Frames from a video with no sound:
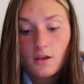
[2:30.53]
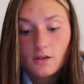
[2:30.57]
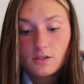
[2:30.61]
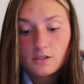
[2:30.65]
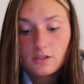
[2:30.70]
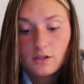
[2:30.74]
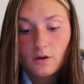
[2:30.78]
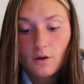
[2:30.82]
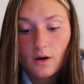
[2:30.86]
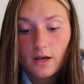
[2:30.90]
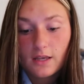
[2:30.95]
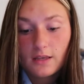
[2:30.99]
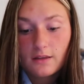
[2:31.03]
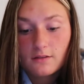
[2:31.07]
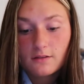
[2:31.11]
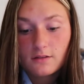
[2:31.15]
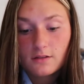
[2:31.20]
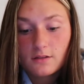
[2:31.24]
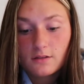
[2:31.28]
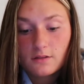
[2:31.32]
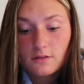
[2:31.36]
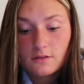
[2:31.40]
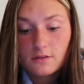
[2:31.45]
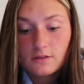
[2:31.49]
So I either
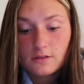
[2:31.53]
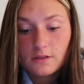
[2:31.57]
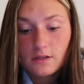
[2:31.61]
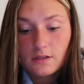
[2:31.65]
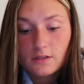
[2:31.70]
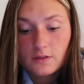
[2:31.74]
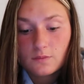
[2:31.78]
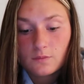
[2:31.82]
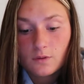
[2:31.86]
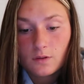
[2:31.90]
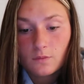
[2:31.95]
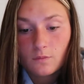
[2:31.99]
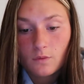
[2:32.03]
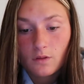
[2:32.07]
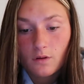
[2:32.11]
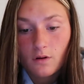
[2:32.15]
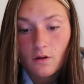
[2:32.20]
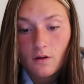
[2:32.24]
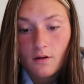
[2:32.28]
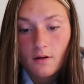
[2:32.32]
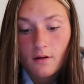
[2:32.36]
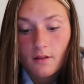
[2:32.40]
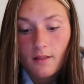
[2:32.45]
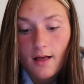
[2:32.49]
use this one with
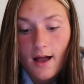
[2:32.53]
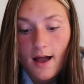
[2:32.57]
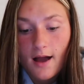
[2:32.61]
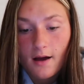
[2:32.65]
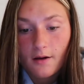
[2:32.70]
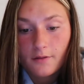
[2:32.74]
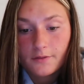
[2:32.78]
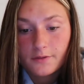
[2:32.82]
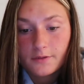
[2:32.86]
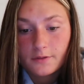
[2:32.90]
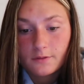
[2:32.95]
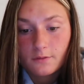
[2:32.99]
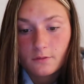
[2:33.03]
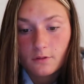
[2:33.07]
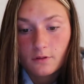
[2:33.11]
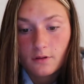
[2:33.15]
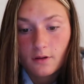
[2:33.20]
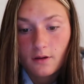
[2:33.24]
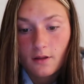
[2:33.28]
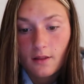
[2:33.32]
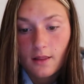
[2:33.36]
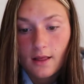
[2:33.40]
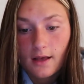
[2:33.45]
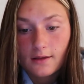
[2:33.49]
all clouds or
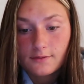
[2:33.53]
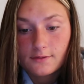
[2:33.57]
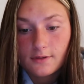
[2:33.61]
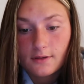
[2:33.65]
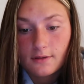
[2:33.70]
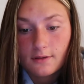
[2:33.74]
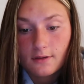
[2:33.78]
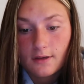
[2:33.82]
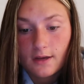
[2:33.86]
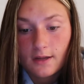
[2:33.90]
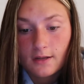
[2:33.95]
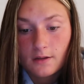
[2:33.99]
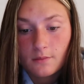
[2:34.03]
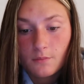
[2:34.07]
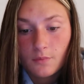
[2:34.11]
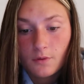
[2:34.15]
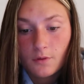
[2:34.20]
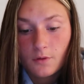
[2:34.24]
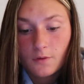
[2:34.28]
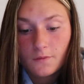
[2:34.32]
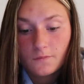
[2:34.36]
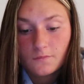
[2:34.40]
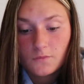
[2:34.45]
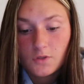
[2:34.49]
the clouds with the lightning
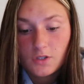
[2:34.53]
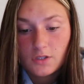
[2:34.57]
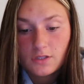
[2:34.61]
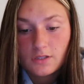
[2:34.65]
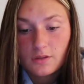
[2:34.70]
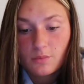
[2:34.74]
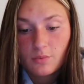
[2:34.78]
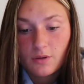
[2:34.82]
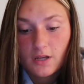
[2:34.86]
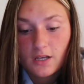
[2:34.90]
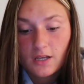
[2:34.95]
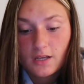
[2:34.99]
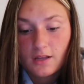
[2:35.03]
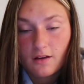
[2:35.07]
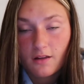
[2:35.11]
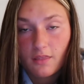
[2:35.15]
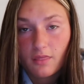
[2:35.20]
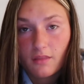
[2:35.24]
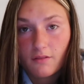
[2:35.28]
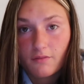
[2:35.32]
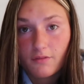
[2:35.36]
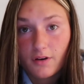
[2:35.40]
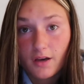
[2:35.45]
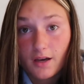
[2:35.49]
bolt, just depending
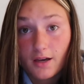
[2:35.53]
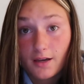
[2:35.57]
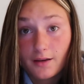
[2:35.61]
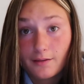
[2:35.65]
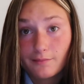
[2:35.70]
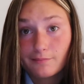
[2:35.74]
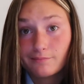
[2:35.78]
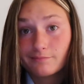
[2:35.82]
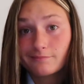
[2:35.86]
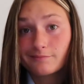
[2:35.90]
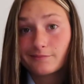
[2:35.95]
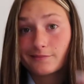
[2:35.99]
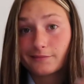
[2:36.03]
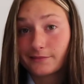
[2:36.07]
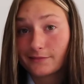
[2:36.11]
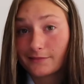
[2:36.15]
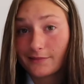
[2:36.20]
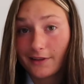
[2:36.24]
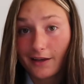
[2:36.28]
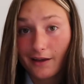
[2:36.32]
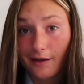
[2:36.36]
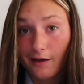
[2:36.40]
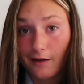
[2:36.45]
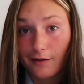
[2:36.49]
on the vibe,
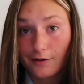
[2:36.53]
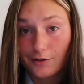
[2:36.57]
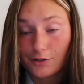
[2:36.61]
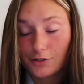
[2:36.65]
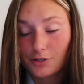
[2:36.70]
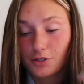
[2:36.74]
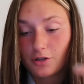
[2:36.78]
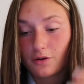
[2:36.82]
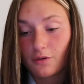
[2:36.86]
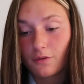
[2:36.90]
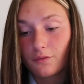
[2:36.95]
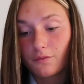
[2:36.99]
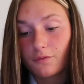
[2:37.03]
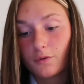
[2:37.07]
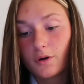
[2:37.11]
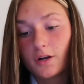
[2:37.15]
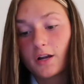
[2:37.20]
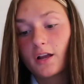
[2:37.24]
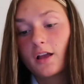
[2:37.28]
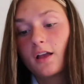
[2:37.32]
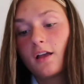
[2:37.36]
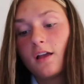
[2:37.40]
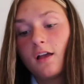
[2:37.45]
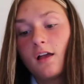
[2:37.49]
the colors you're going
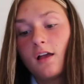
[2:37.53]
for.